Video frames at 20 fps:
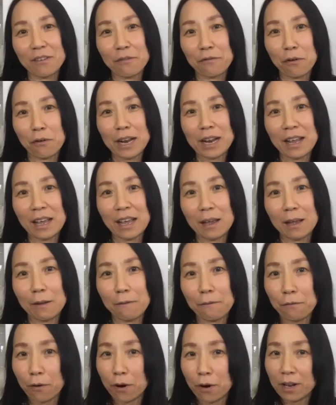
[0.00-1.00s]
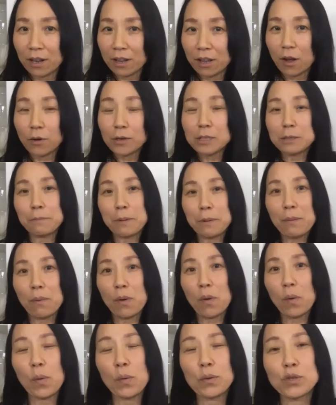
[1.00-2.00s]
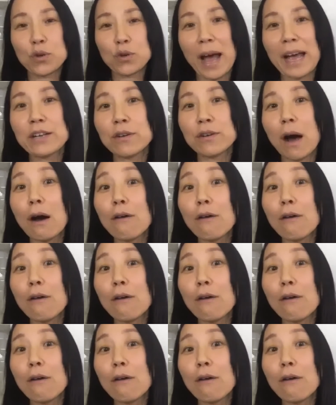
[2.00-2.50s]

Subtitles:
from those people who try to